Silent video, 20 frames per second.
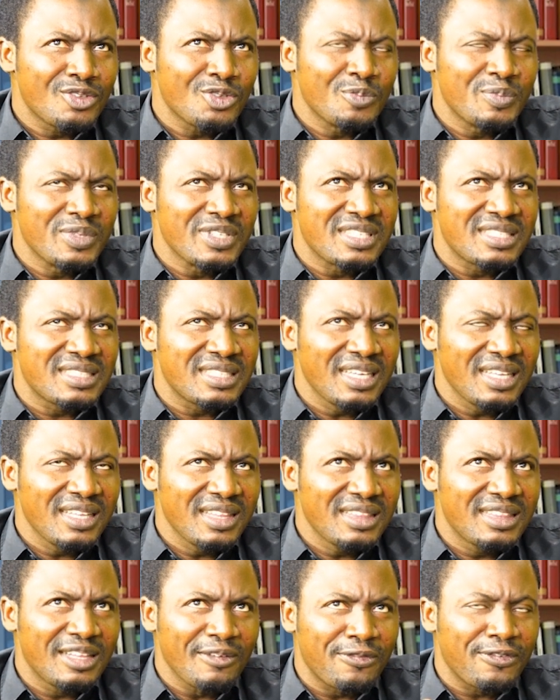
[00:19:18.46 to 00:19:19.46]
to be
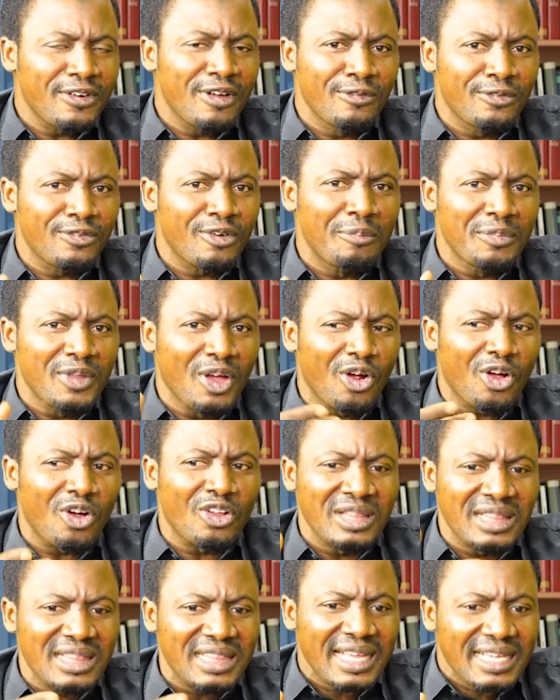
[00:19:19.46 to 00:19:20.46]
seen different from the
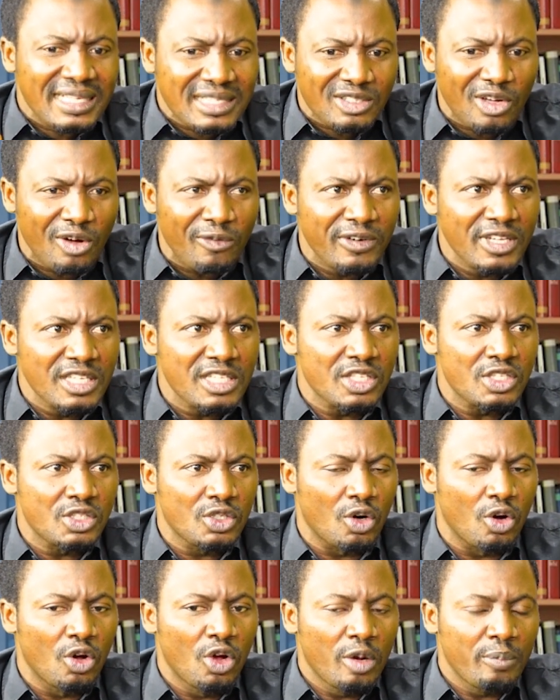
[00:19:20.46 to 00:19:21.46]
context of
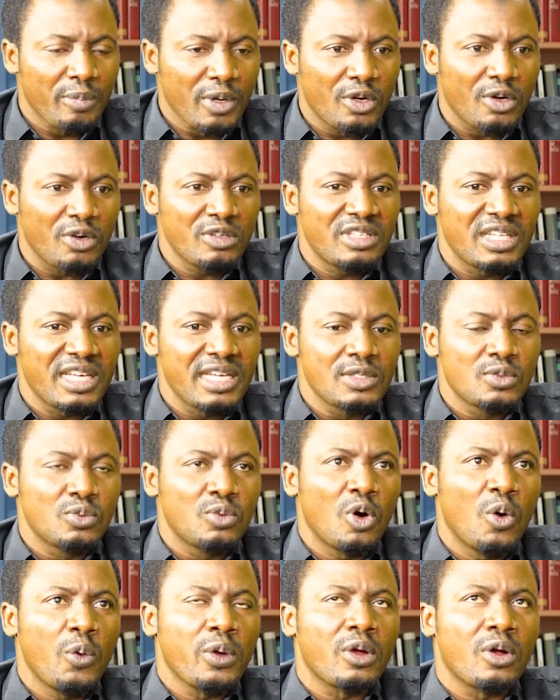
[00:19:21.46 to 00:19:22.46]
literature, because there is
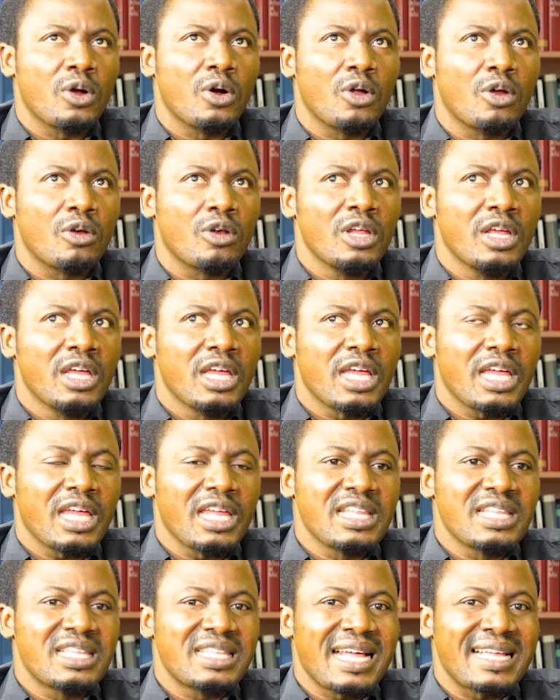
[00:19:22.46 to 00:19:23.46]
what we call
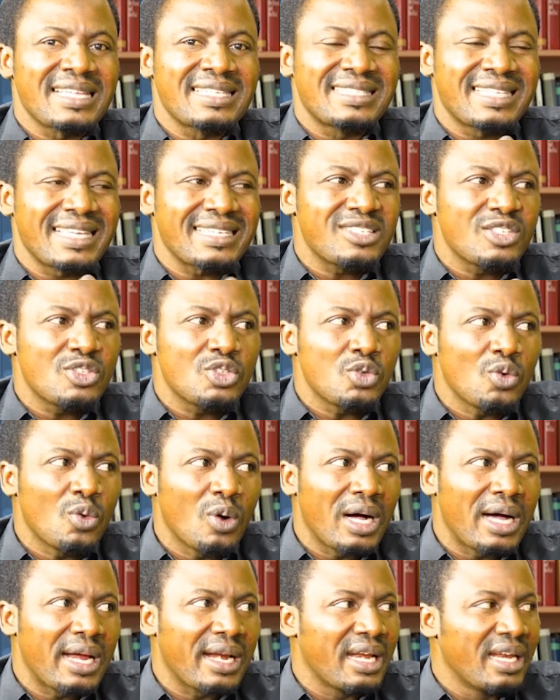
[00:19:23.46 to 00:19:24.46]

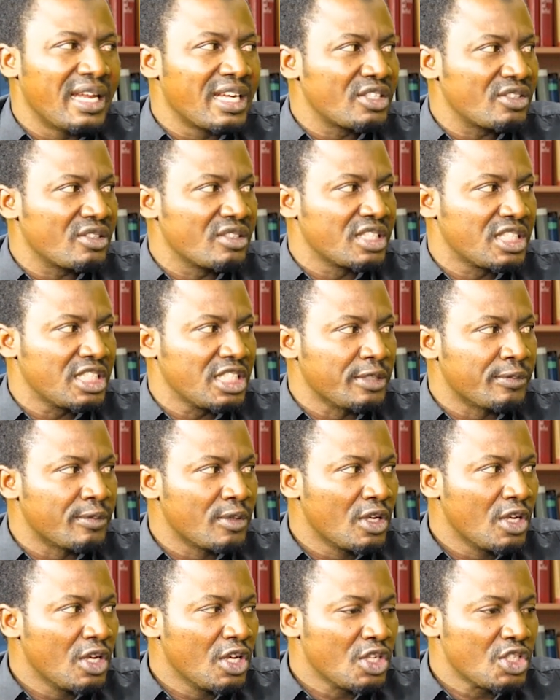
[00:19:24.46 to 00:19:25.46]
intertextual relationship.
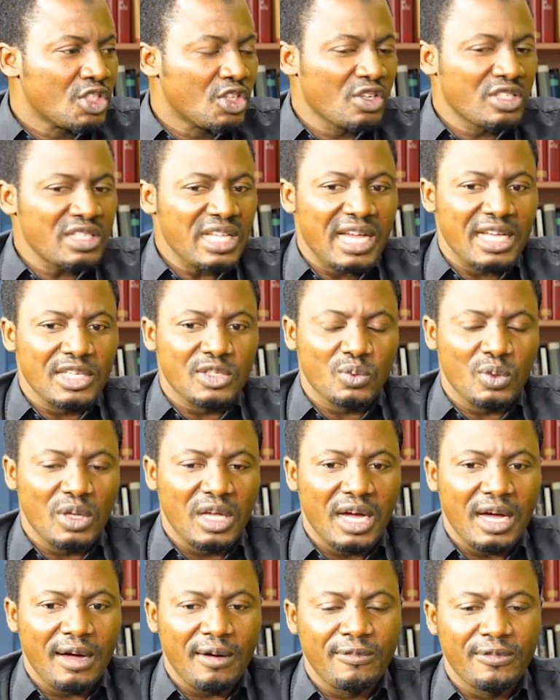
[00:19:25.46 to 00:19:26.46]
Just as we
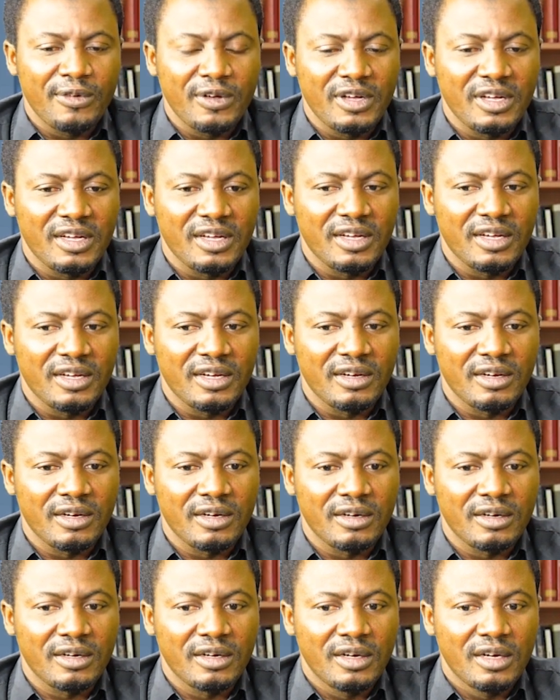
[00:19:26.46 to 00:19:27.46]
have
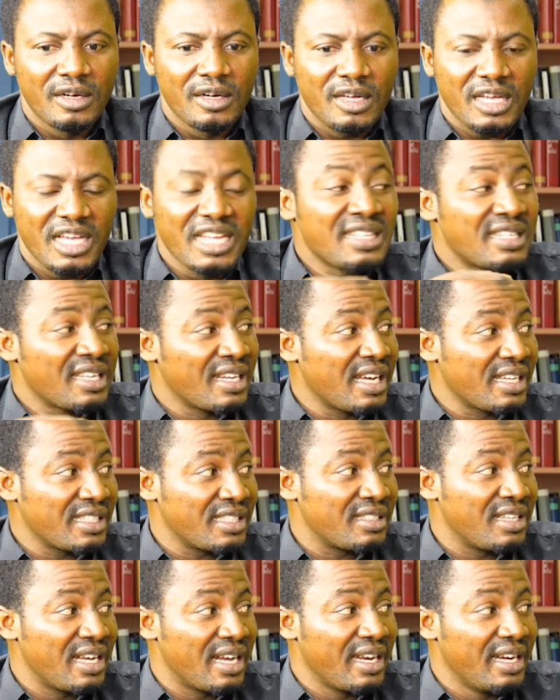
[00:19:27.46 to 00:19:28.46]

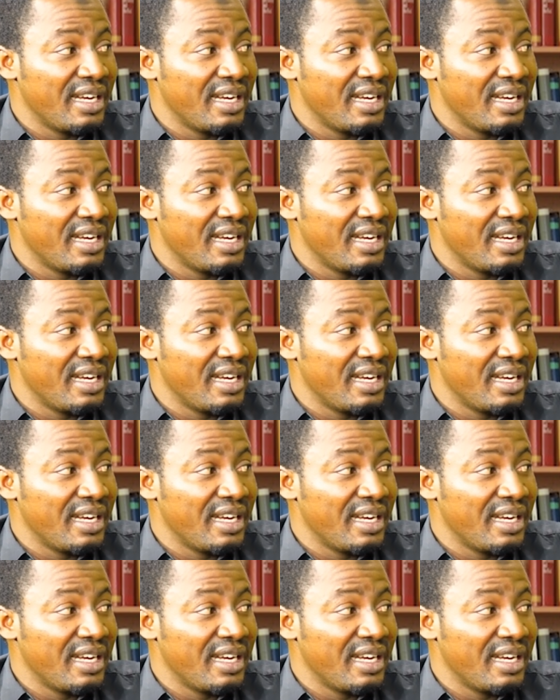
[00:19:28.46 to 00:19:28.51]
international